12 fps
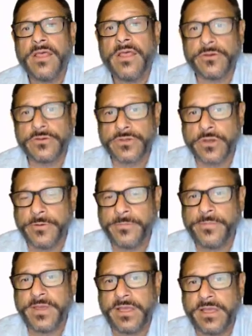there's going to
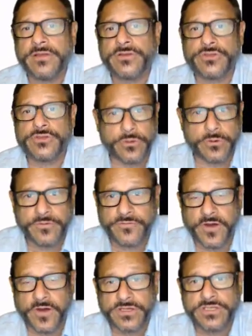be certain
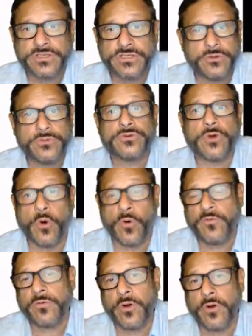functions you use
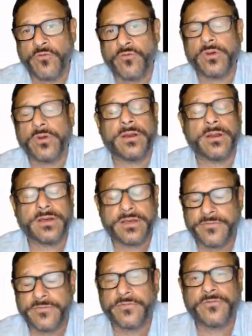over and over in a
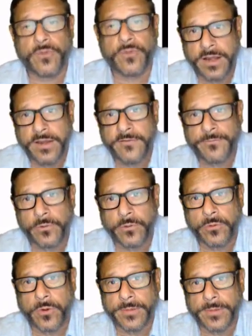different variety of
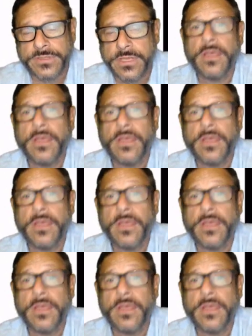programs.